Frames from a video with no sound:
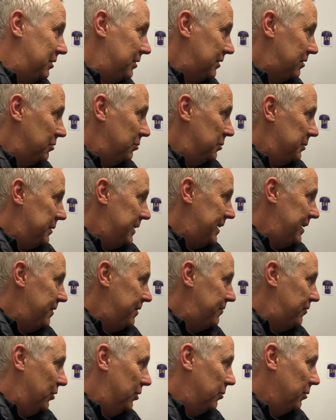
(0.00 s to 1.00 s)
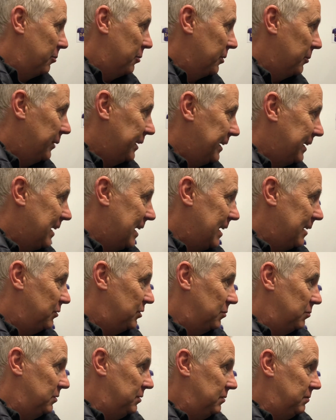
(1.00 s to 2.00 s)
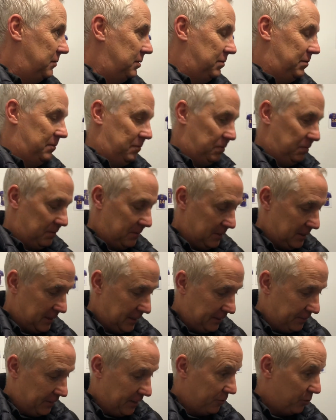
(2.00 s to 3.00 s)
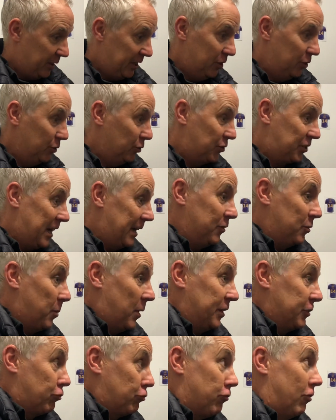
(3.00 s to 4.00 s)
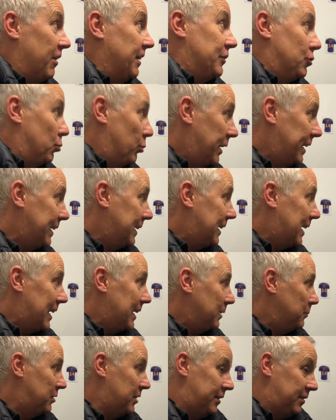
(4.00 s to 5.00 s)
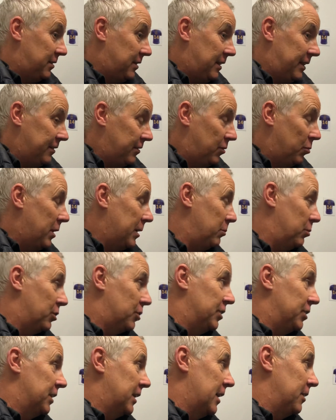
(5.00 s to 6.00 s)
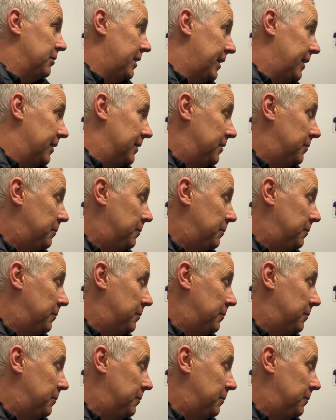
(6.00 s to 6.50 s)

That's all we're here for. We want to win games, and even if we lose games by trying to win games, that's the way we're going to go down.